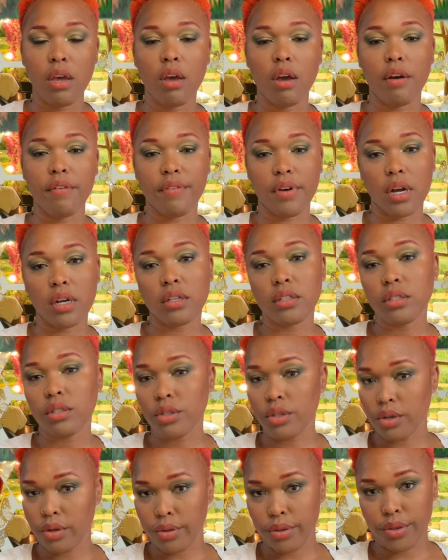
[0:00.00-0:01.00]
of August to
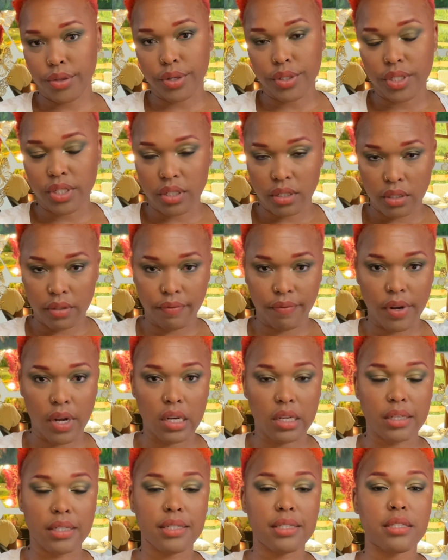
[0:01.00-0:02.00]
the 30th of
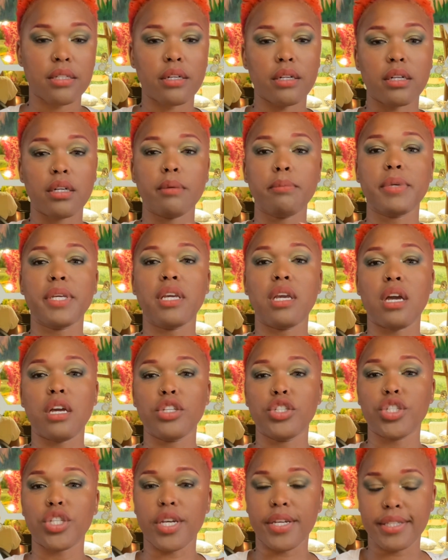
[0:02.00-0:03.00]
August, they're gonna be
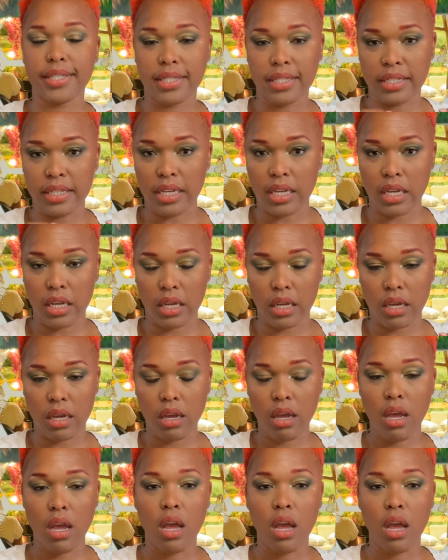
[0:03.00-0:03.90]
adjusting